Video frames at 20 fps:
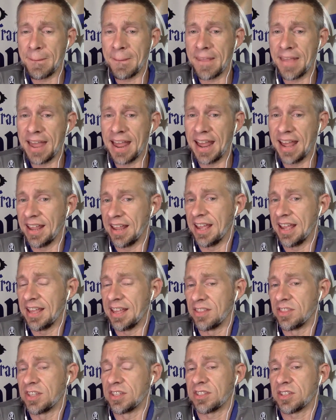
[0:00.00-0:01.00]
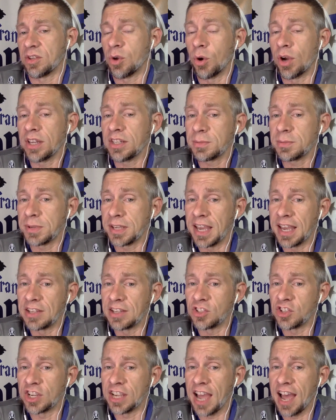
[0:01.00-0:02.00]
and that's going to be
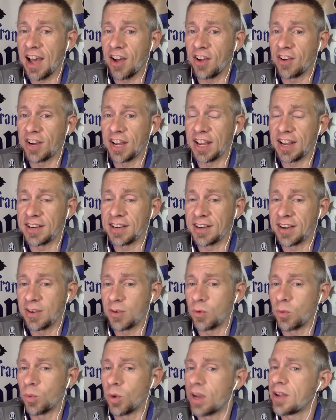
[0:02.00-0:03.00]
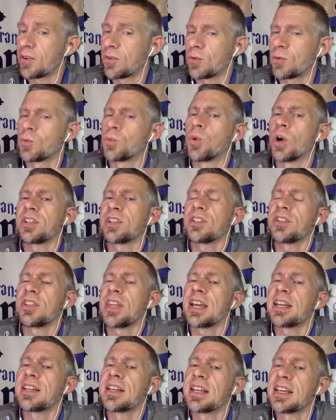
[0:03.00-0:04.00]
aging out, and what do
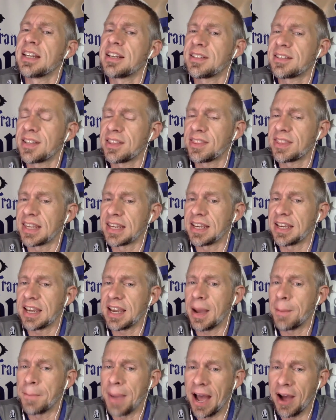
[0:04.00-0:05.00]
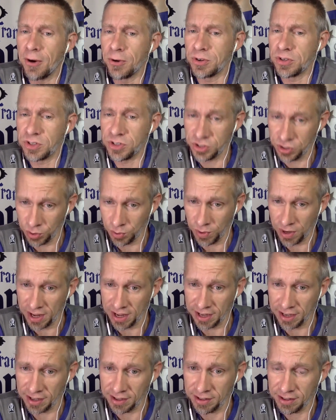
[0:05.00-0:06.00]
they need to think about doing?